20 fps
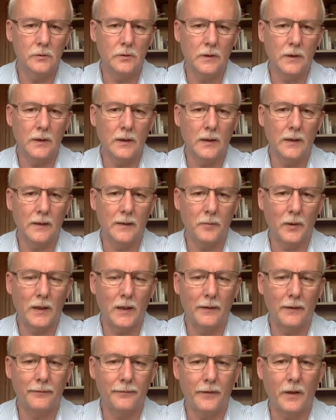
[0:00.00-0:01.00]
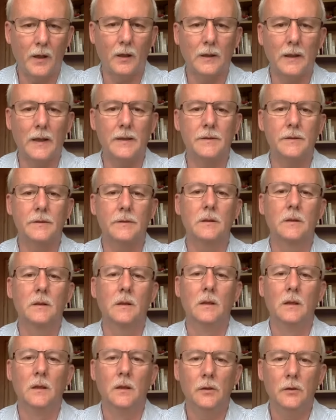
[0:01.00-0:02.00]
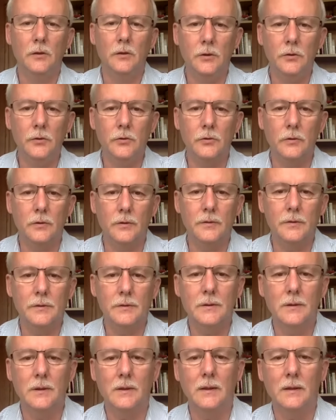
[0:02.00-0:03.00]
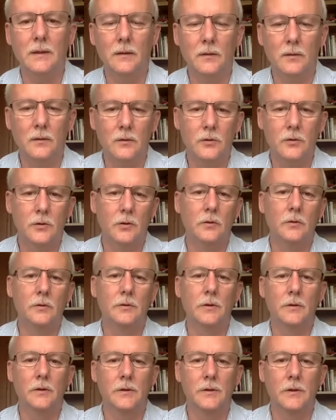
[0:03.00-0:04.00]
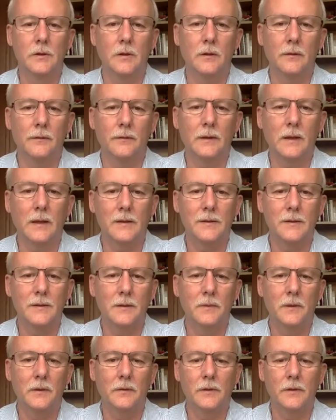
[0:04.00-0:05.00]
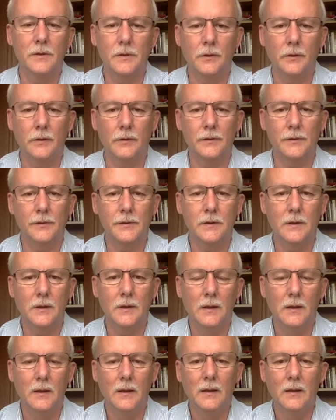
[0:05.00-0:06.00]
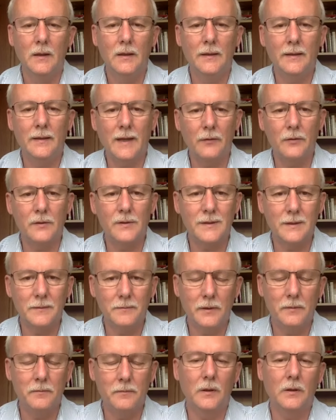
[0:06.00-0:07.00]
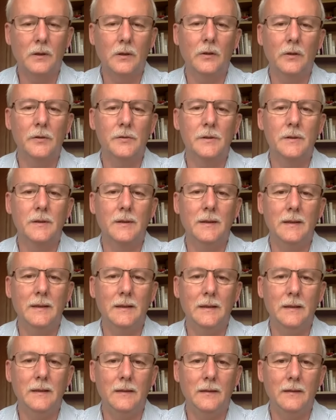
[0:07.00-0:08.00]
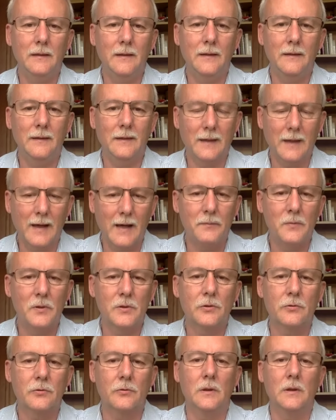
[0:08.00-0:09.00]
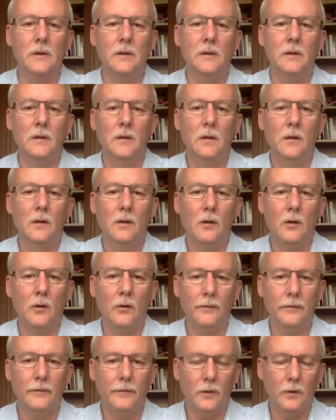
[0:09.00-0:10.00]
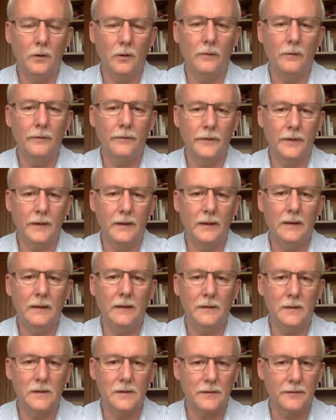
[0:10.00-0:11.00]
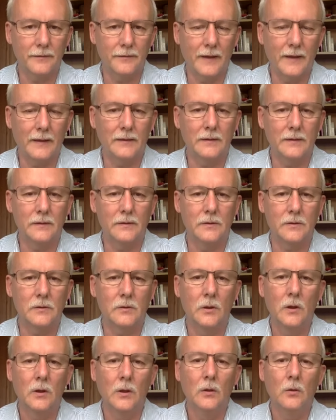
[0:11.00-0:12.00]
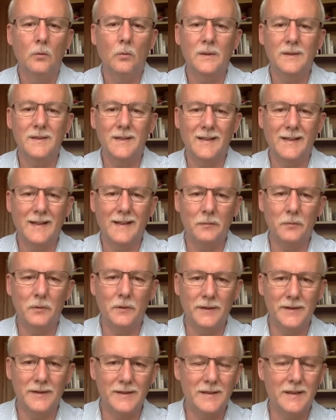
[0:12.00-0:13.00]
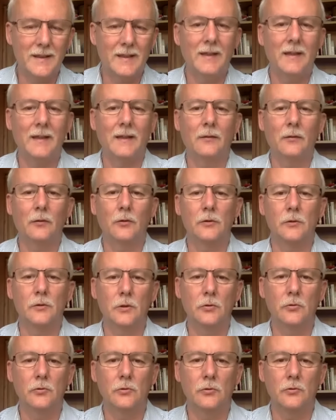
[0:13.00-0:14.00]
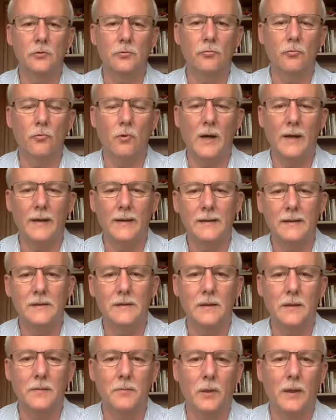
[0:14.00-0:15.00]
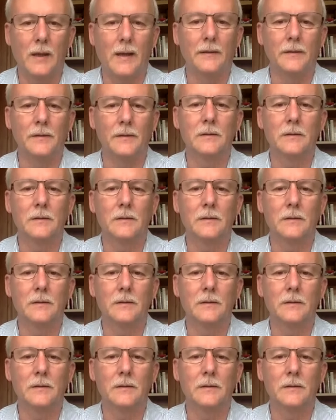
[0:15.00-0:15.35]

uh, apply far less nutrients to to the turf to get similar results, and that was simply because the the, the chemistry of of the the surfactants was able to take those nutrients right into the plant